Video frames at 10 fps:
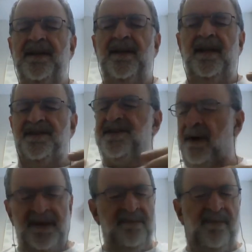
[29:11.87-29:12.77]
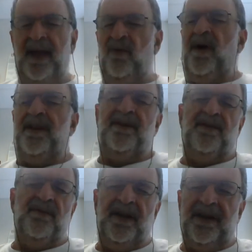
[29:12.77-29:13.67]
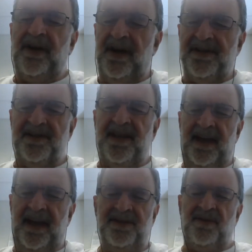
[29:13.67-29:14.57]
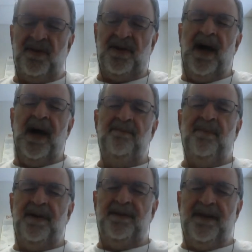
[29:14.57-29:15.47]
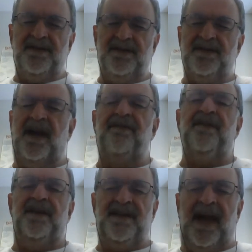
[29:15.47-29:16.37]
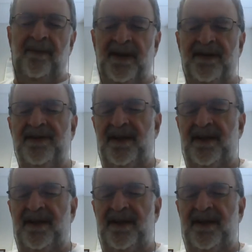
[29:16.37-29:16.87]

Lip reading: There's some debate whether it really causes cancer or not, but there's definitely damage.